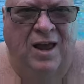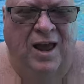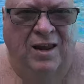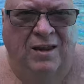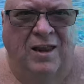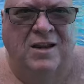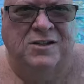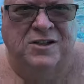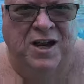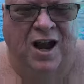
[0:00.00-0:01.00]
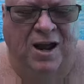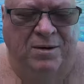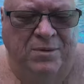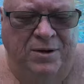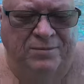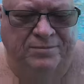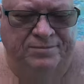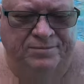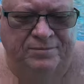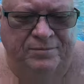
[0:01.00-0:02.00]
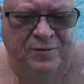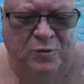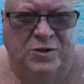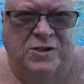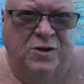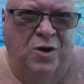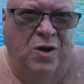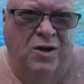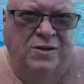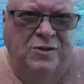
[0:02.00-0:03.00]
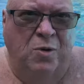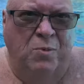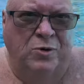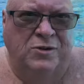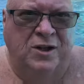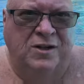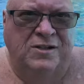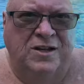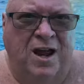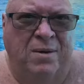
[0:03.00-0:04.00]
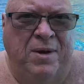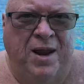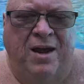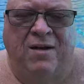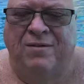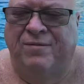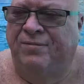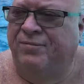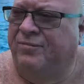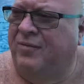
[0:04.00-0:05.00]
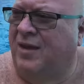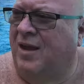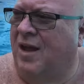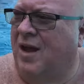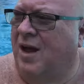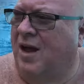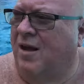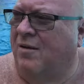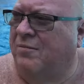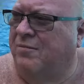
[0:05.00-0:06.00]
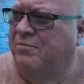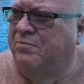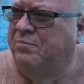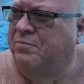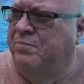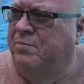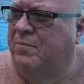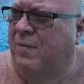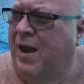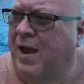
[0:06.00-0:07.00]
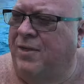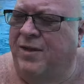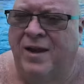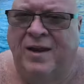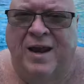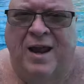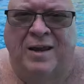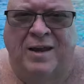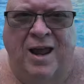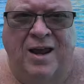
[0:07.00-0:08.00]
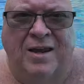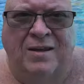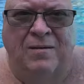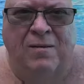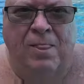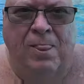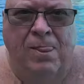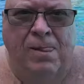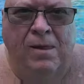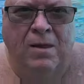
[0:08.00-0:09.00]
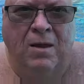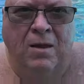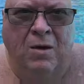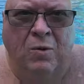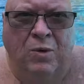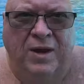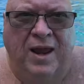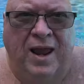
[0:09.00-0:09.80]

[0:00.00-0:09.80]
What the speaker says: at lunchtime, which it's almost lunchtime now. And then at night, we